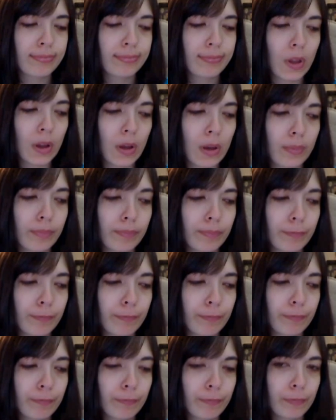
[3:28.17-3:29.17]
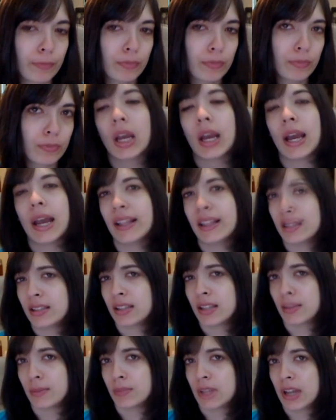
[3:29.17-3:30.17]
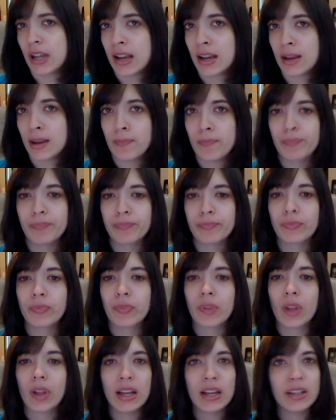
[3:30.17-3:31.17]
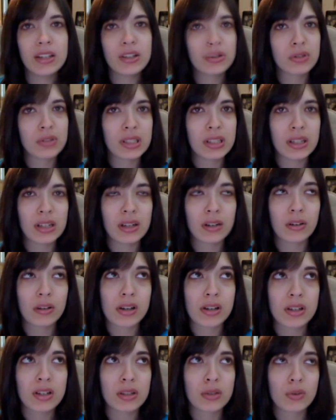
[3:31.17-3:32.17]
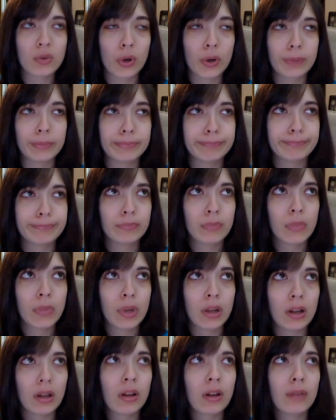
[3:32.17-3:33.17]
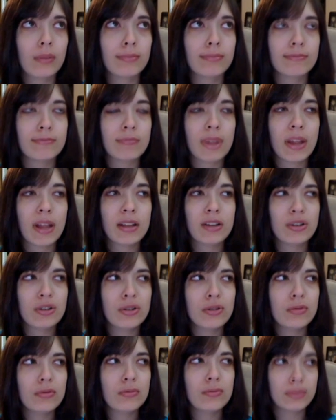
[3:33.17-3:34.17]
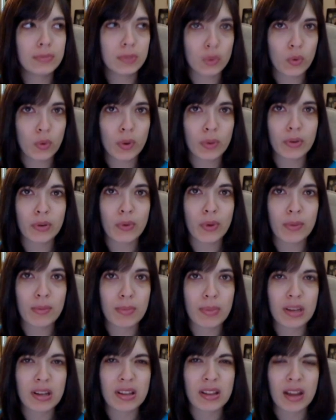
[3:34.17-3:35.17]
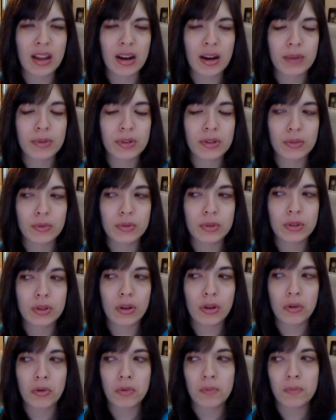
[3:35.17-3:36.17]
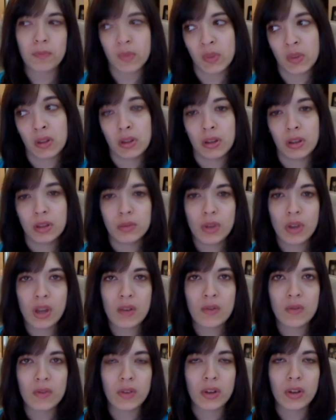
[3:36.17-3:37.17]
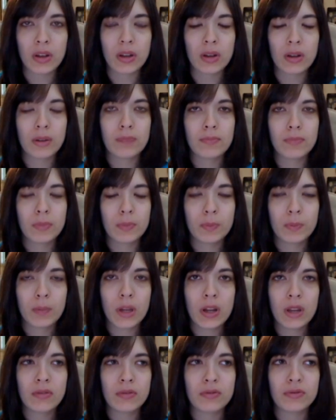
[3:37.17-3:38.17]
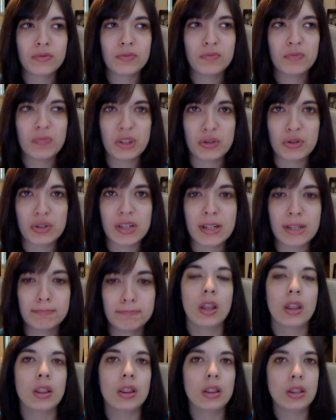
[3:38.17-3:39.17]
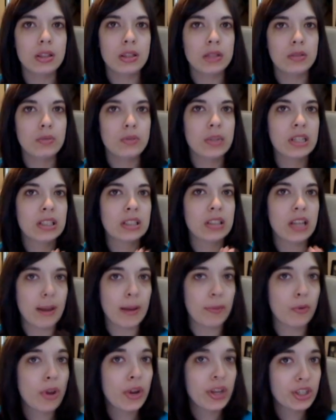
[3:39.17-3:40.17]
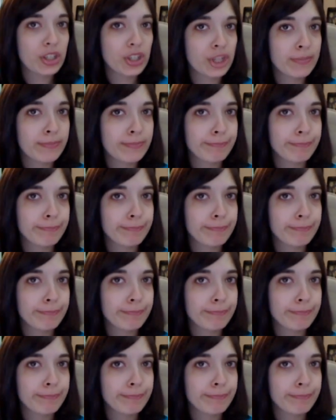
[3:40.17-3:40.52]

Yeah. At the same time, I enjoy seeing Arashi squirm. Um, and Jun squirmed quite a bit in that episode, so it's kind of, uh, kind of interesting. This week's top question